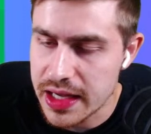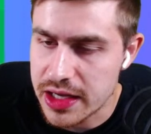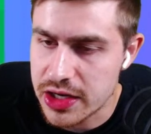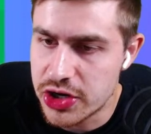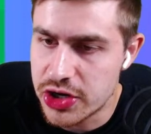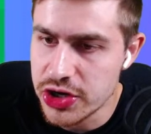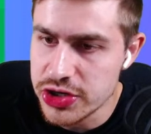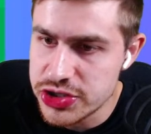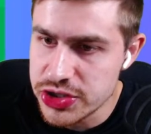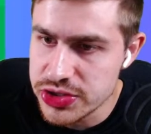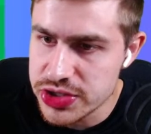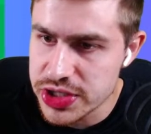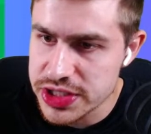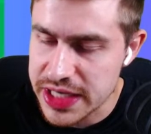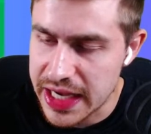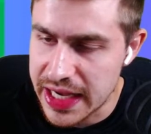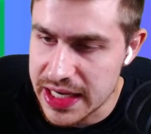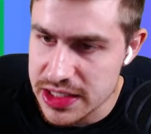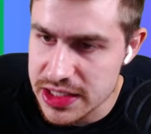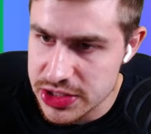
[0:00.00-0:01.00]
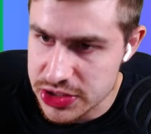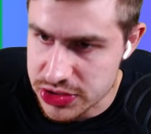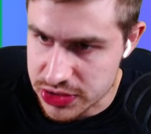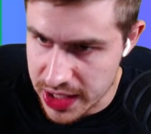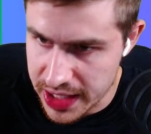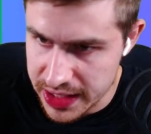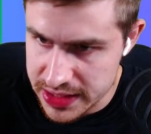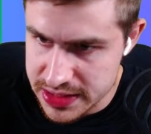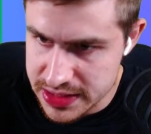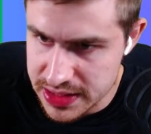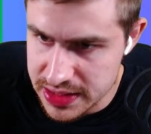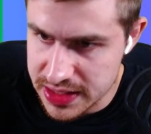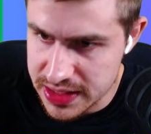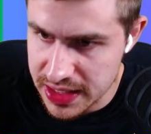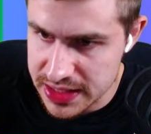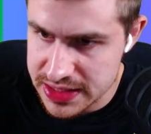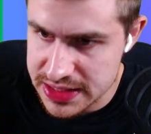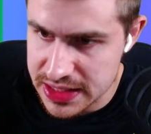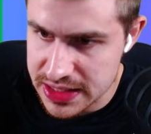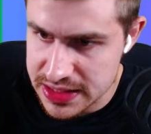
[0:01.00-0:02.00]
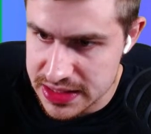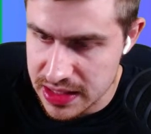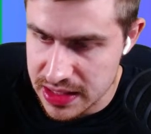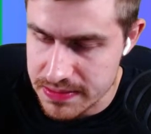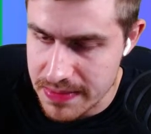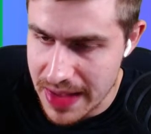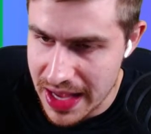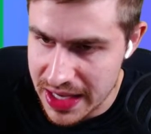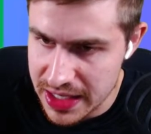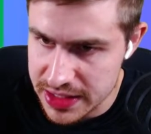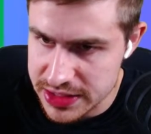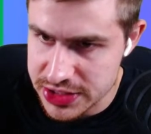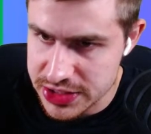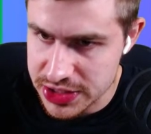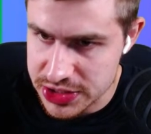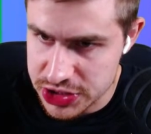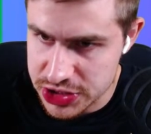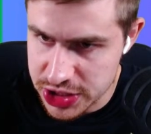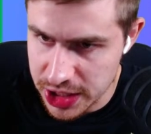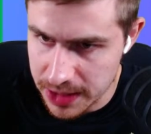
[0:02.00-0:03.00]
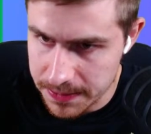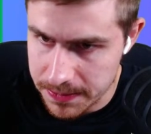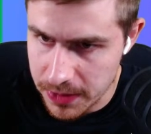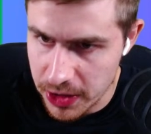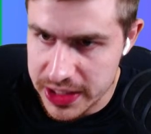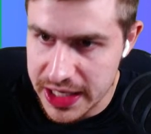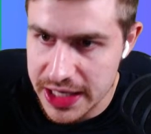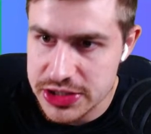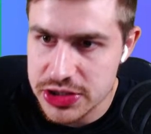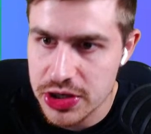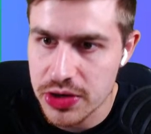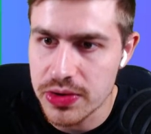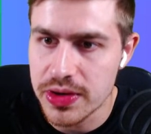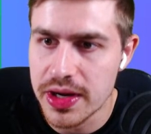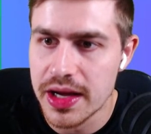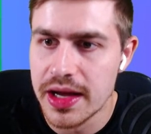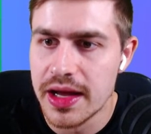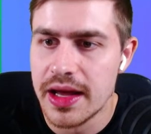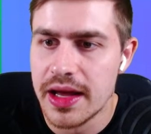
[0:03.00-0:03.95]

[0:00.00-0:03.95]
Could you just illustrate the assistant manager chip? Okay, so